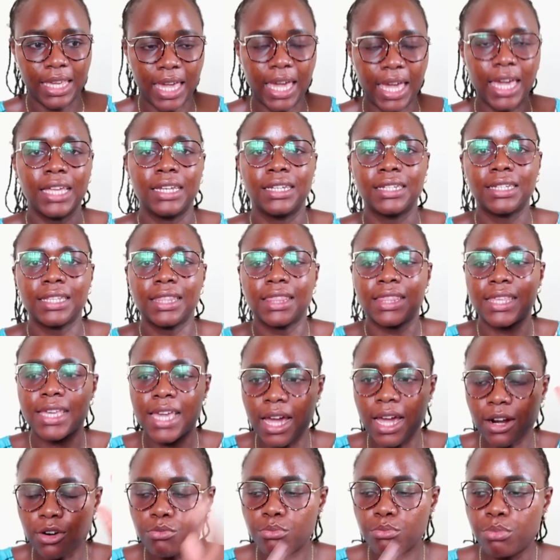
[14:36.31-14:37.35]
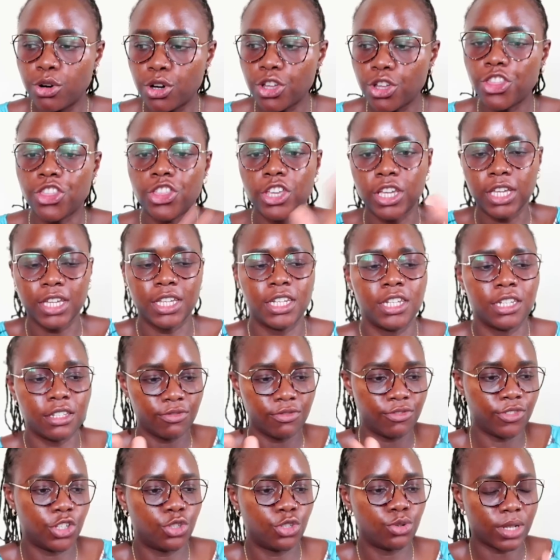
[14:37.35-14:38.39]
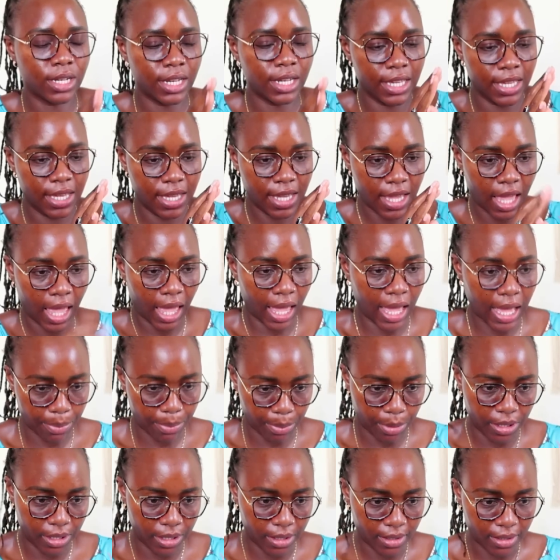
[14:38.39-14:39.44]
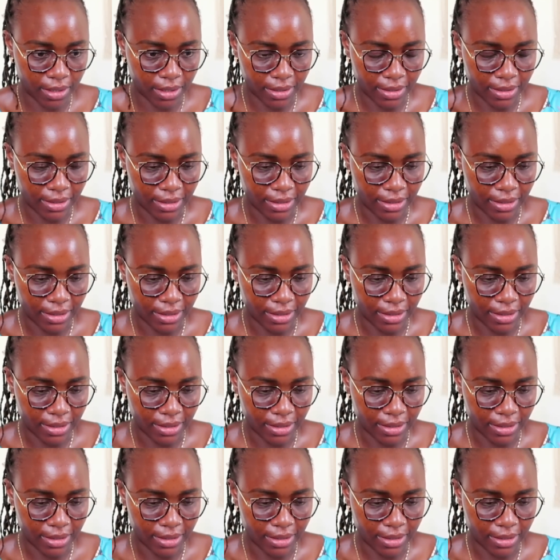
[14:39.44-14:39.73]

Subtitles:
and they are both individually happy.